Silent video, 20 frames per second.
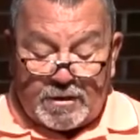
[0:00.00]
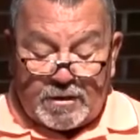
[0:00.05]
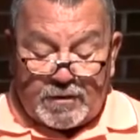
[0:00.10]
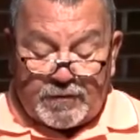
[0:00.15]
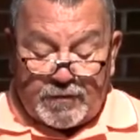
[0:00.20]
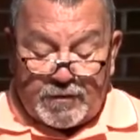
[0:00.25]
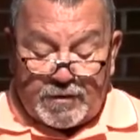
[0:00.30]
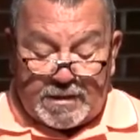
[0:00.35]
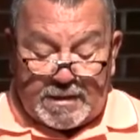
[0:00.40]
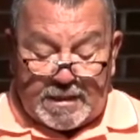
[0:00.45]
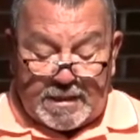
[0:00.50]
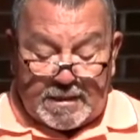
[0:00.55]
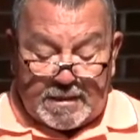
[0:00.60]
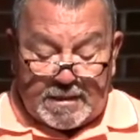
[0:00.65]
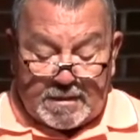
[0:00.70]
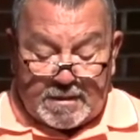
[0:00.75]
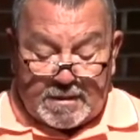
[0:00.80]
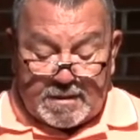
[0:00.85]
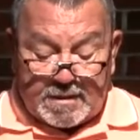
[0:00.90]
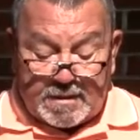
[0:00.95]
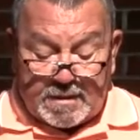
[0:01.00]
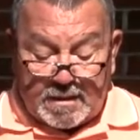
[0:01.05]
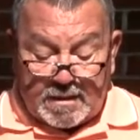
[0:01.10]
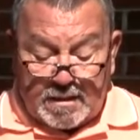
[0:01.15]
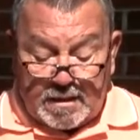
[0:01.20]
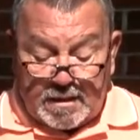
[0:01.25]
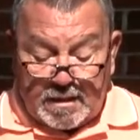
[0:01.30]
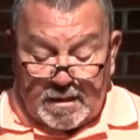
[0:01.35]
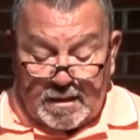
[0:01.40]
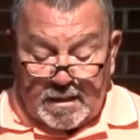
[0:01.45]
for sins.
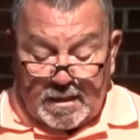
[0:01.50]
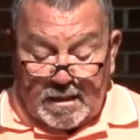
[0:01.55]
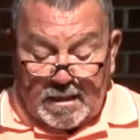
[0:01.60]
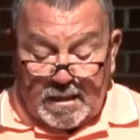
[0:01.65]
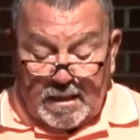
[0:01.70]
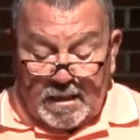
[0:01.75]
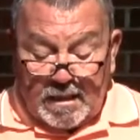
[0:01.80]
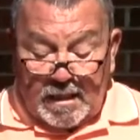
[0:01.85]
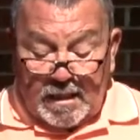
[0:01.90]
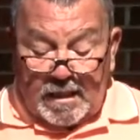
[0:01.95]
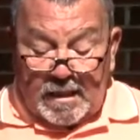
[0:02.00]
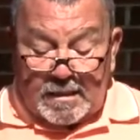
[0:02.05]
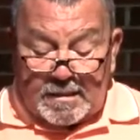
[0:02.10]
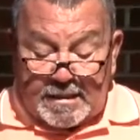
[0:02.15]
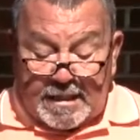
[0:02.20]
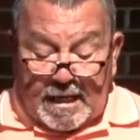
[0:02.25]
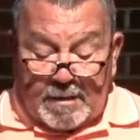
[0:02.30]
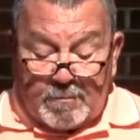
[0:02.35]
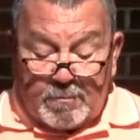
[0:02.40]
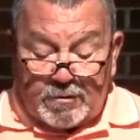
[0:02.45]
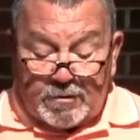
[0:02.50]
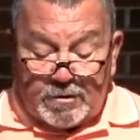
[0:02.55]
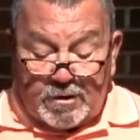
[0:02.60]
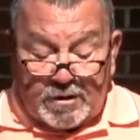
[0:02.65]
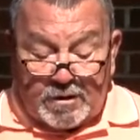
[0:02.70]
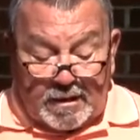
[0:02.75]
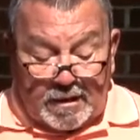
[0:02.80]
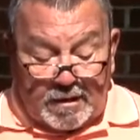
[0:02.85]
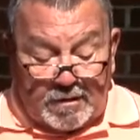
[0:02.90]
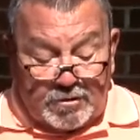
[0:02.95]
He is able to
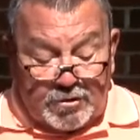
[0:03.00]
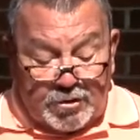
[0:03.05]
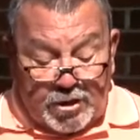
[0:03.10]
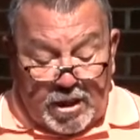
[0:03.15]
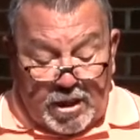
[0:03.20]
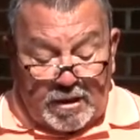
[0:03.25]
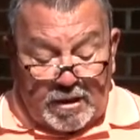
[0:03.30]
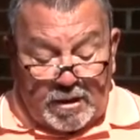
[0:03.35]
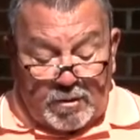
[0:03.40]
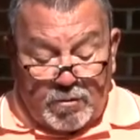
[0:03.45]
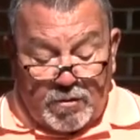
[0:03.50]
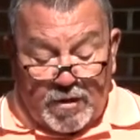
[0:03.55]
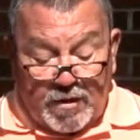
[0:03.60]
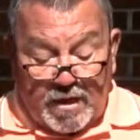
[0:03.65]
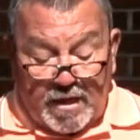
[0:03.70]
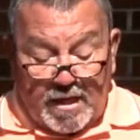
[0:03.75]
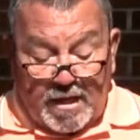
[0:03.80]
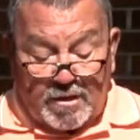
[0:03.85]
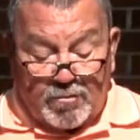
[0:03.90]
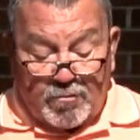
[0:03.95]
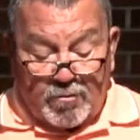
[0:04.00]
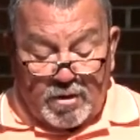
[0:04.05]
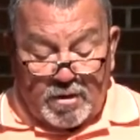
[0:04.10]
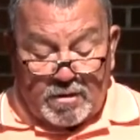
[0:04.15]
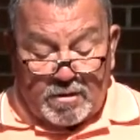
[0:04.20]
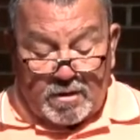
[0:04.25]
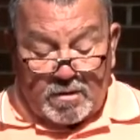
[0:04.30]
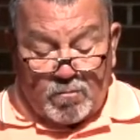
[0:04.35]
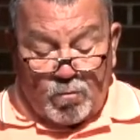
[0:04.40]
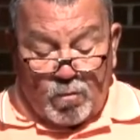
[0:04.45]
deal gently with the
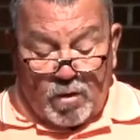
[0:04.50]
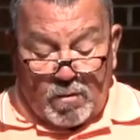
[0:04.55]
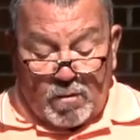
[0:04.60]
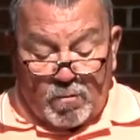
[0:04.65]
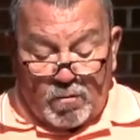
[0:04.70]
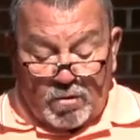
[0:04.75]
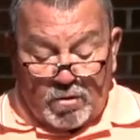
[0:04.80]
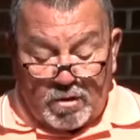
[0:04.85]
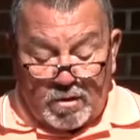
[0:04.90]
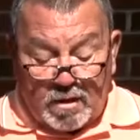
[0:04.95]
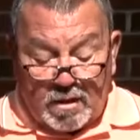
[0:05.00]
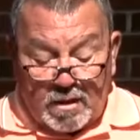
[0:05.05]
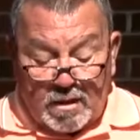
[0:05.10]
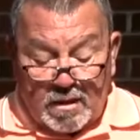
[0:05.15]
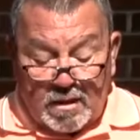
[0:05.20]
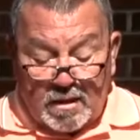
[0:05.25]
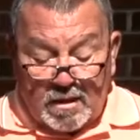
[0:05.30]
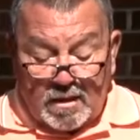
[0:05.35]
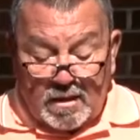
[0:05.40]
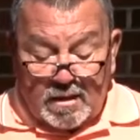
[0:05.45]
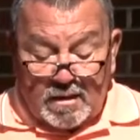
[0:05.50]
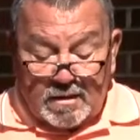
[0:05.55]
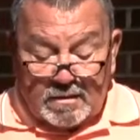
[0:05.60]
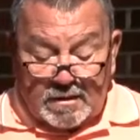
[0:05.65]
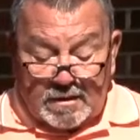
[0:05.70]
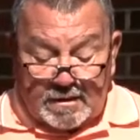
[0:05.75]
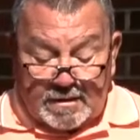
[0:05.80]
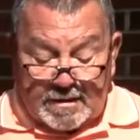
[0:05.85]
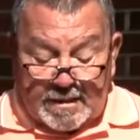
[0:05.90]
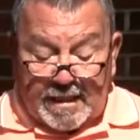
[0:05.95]
ignorant and wayward,
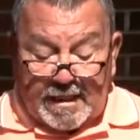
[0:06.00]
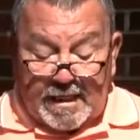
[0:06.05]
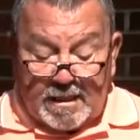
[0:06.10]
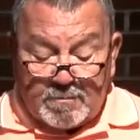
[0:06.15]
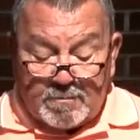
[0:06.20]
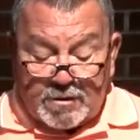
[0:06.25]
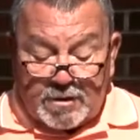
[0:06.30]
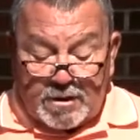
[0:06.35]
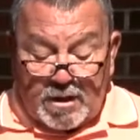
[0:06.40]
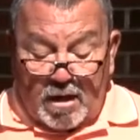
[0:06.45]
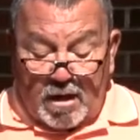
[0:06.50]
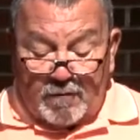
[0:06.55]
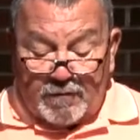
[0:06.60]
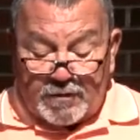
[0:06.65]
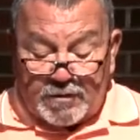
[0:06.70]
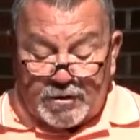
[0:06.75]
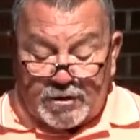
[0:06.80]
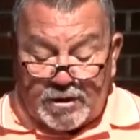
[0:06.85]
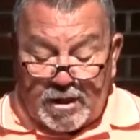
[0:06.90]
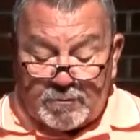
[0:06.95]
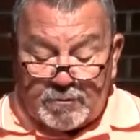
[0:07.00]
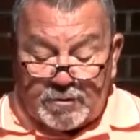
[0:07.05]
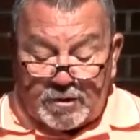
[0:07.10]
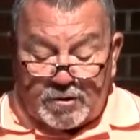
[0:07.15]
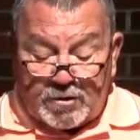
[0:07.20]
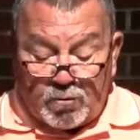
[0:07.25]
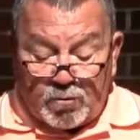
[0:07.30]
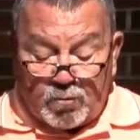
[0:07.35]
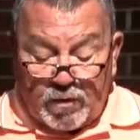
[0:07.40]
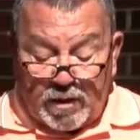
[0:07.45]
since he himself is
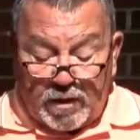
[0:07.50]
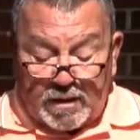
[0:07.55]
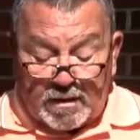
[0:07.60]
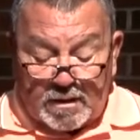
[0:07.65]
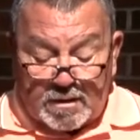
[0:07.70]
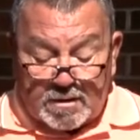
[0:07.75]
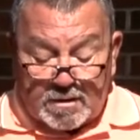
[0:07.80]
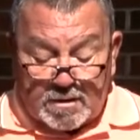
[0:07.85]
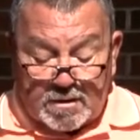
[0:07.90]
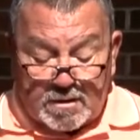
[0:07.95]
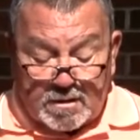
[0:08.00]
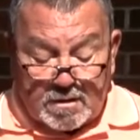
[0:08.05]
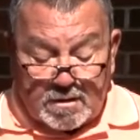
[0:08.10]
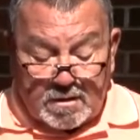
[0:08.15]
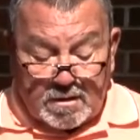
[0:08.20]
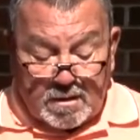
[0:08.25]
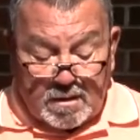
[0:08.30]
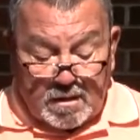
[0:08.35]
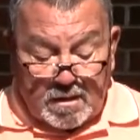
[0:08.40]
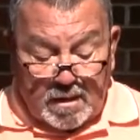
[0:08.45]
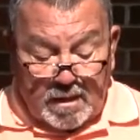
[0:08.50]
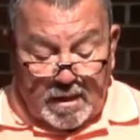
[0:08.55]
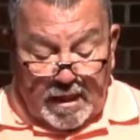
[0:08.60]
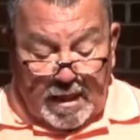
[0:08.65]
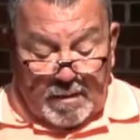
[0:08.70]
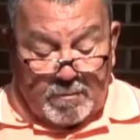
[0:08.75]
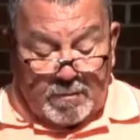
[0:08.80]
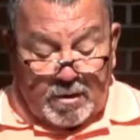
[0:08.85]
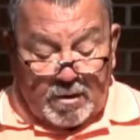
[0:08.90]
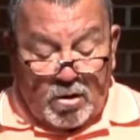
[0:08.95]
subject to weakness.
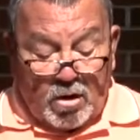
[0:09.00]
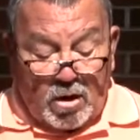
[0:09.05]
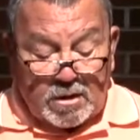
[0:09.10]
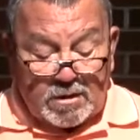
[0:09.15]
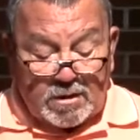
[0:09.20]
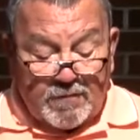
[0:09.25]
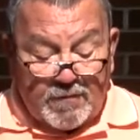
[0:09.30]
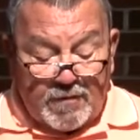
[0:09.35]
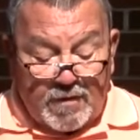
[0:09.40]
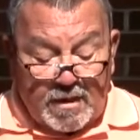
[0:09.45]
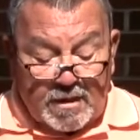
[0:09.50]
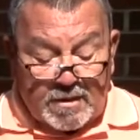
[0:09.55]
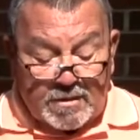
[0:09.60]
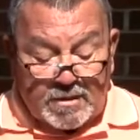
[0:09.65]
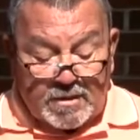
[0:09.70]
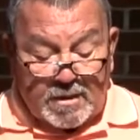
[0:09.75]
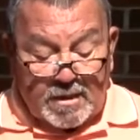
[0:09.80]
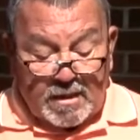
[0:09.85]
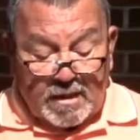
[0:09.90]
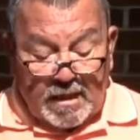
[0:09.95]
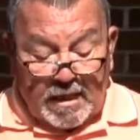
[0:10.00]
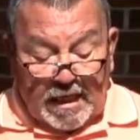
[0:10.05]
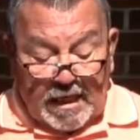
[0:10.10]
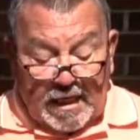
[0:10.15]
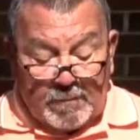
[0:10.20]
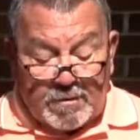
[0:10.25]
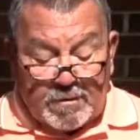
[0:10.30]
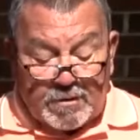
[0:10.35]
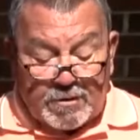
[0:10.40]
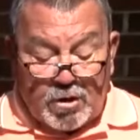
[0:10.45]
And because of this, he
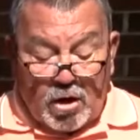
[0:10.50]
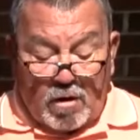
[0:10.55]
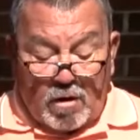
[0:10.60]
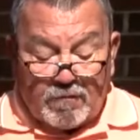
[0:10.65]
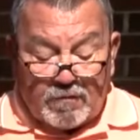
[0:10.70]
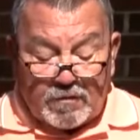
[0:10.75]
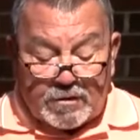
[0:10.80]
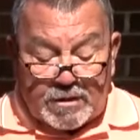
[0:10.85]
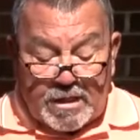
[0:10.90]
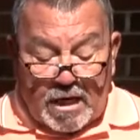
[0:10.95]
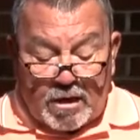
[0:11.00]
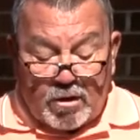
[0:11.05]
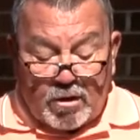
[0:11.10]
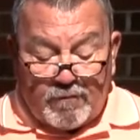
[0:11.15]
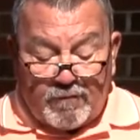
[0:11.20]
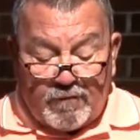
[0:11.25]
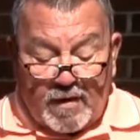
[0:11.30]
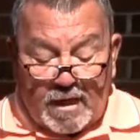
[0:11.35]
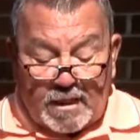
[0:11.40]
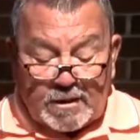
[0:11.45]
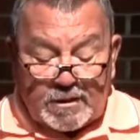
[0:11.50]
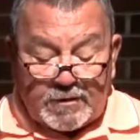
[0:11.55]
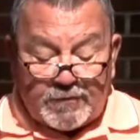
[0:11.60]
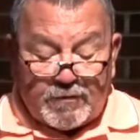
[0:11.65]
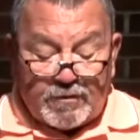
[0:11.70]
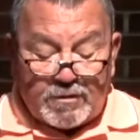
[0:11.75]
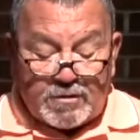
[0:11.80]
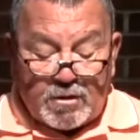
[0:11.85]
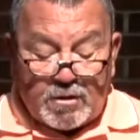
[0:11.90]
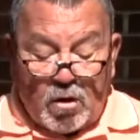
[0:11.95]
must offer sacrifice for
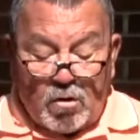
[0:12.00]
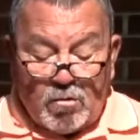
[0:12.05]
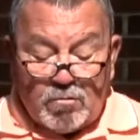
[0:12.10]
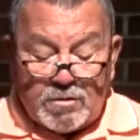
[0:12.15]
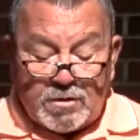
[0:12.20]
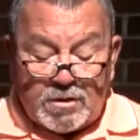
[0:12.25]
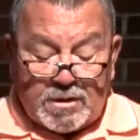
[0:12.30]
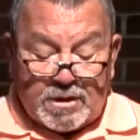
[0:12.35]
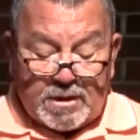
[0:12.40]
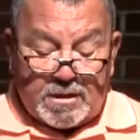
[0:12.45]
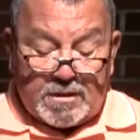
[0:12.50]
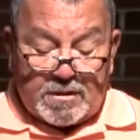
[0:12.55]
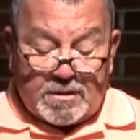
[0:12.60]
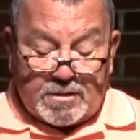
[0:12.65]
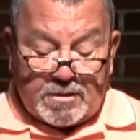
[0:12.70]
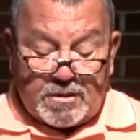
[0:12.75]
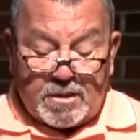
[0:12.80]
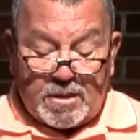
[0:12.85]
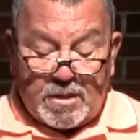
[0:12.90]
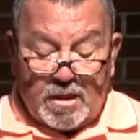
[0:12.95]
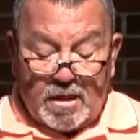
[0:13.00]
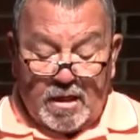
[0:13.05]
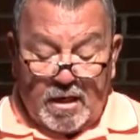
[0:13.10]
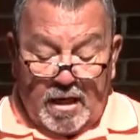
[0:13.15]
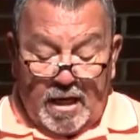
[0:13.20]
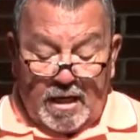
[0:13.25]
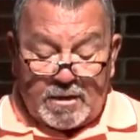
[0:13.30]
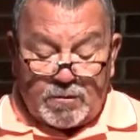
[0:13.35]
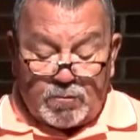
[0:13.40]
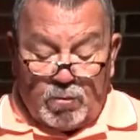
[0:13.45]
his own sins
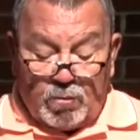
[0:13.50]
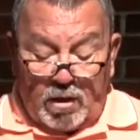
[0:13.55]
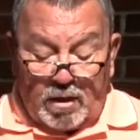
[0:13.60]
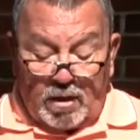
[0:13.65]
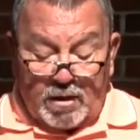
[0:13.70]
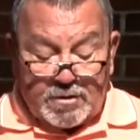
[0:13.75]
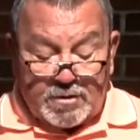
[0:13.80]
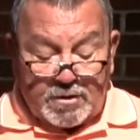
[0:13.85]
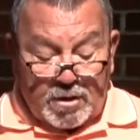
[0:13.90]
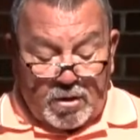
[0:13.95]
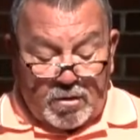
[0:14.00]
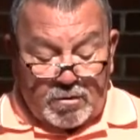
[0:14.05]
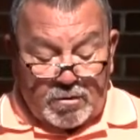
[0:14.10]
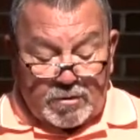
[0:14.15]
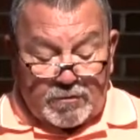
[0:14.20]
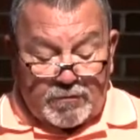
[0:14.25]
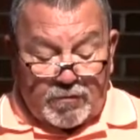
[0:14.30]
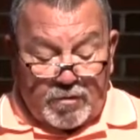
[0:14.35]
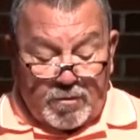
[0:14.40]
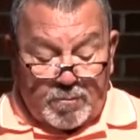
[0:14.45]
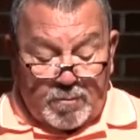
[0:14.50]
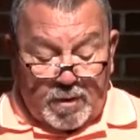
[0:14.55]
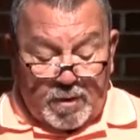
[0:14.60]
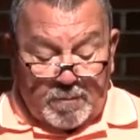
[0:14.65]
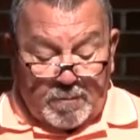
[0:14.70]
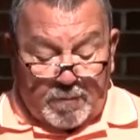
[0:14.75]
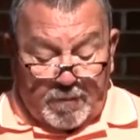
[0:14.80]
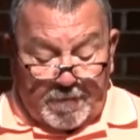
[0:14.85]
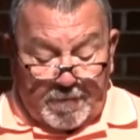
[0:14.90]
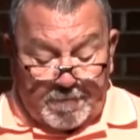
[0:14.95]
as well as those for the
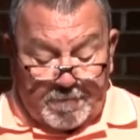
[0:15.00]
people.